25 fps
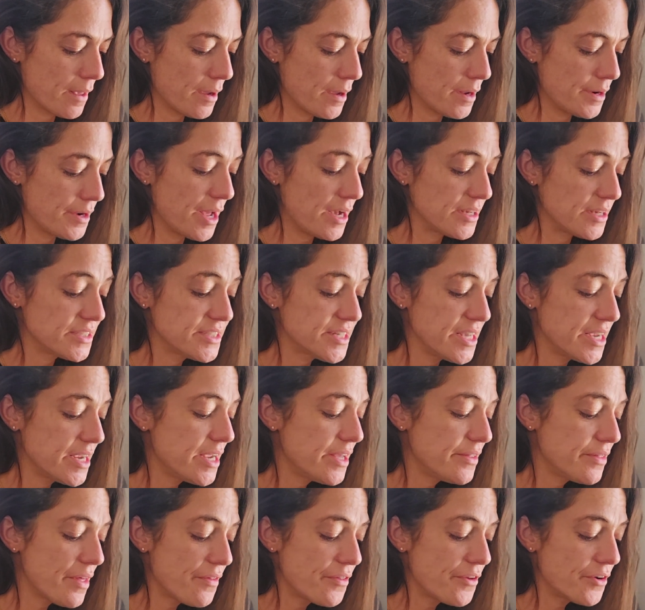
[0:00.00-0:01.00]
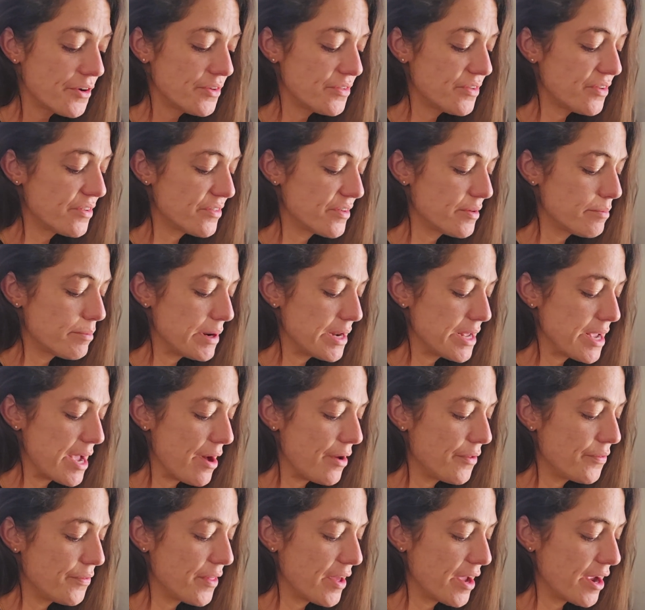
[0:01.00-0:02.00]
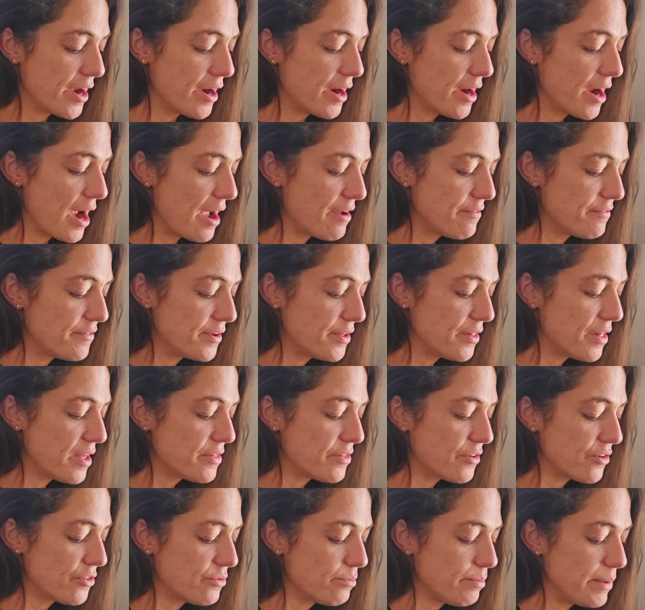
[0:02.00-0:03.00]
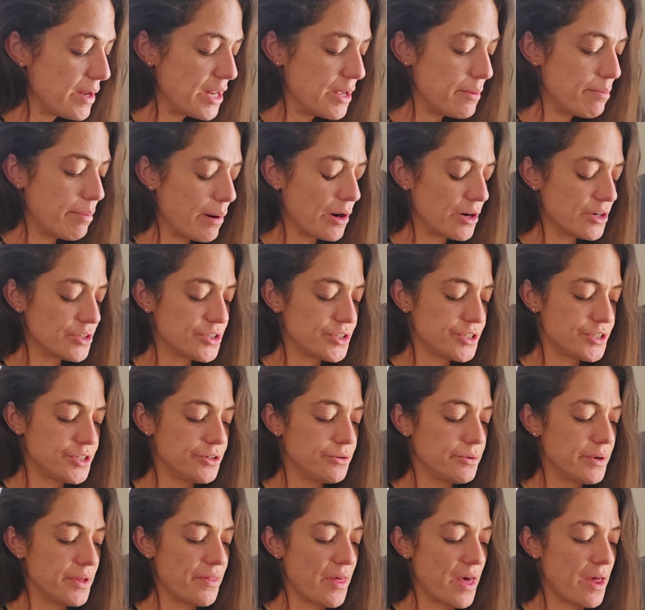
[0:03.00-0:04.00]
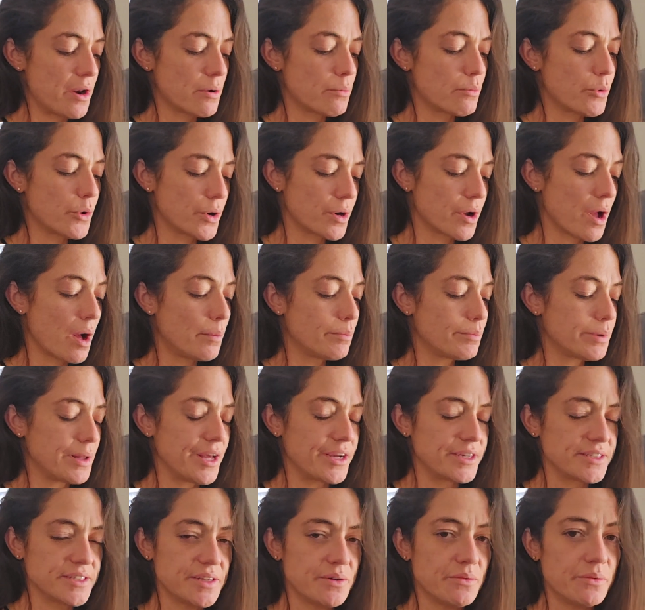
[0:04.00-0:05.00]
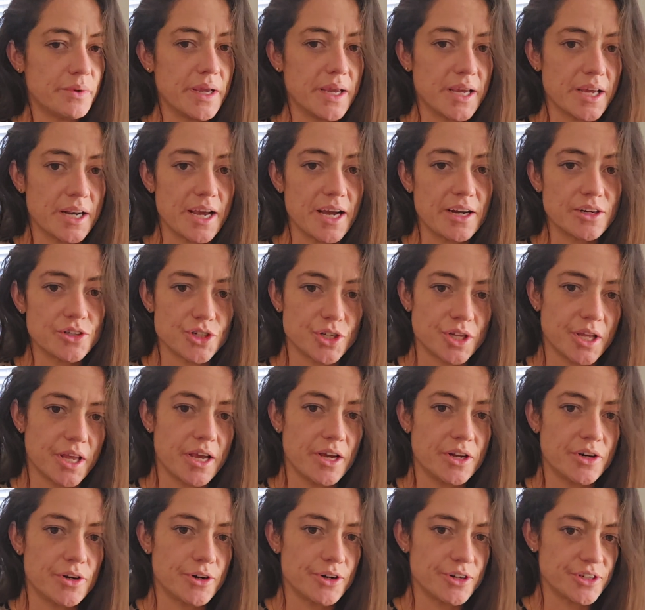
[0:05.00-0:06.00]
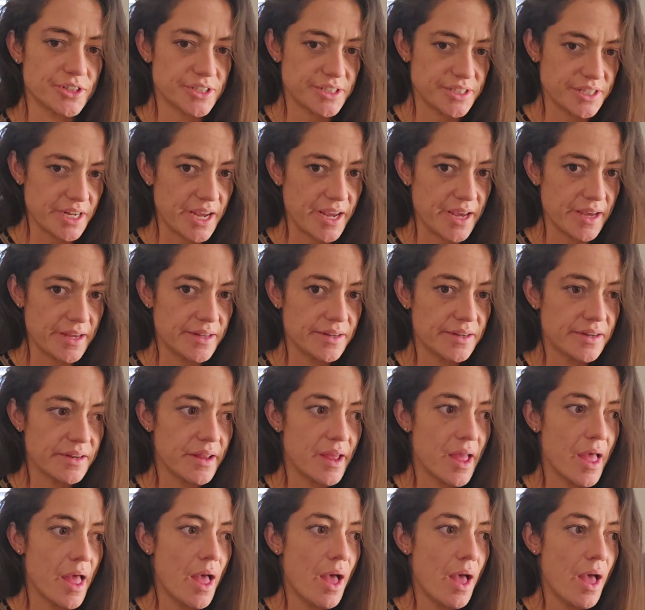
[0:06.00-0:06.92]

not saying that there isn't somebody out there. I feel like there's many parts to it that are more complex than we can actually understand.